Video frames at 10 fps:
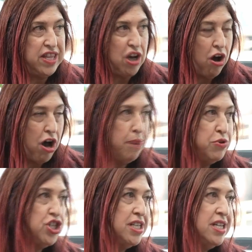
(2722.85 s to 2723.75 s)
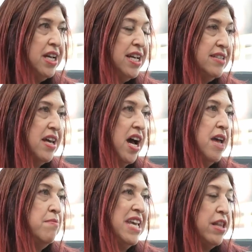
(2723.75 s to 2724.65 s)
the option is
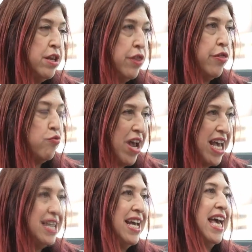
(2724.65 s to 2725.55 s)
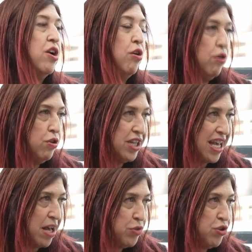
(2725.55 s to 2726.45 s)
I'm in threat and all the
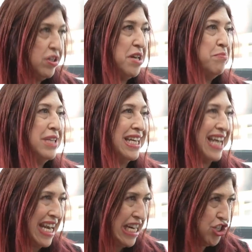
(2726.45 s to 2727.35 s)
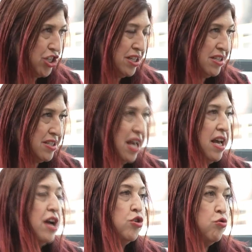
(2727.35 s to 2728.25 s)
chemical implications,
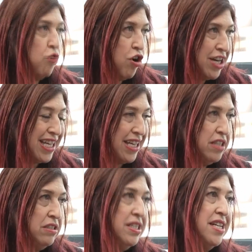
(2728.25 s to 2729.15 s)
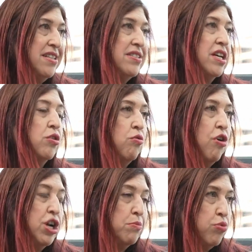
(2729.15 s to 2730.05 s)
right. chronic illness,
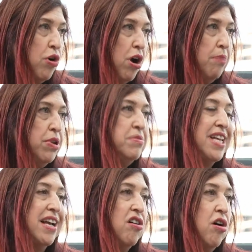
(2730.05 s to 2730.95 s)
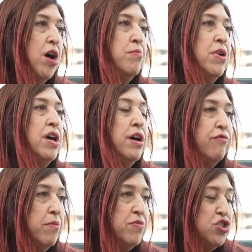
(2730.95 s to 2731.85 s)
chronic problems that come
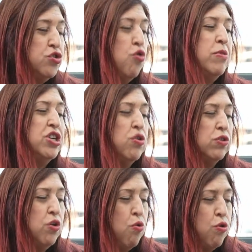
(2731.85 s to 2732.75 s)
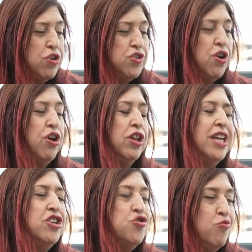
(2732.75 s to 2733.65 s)
from so much
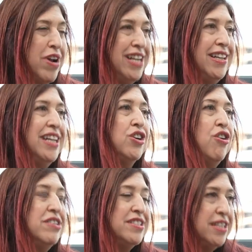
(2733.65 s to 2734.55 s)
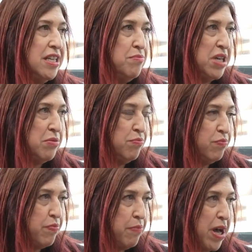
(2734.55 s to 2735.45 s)
cortisol and adrenaline constantly being
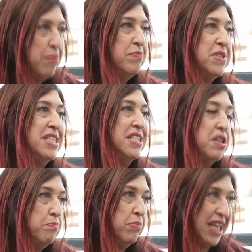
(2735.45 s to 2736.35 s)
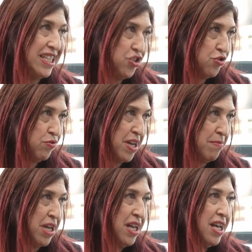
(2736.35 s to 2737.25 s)
pumped into the
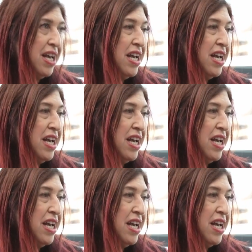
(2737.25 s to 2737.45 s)
bloodstream.